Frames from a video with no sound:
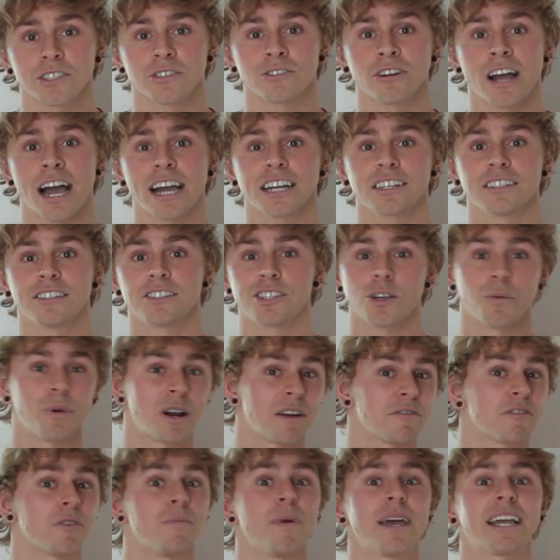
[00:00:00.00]
extraction,
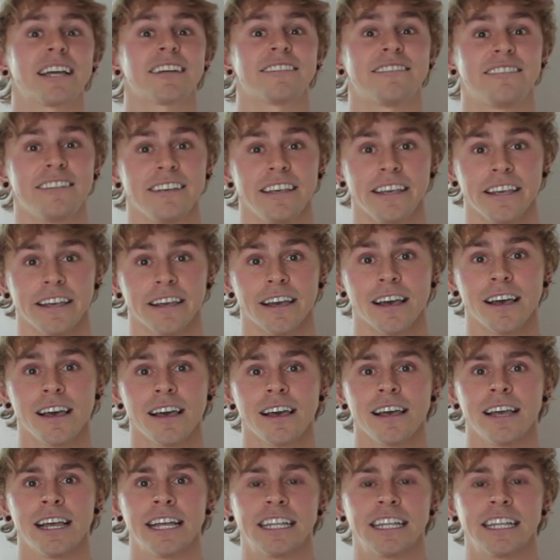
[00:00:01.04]
so whenever you make a tea.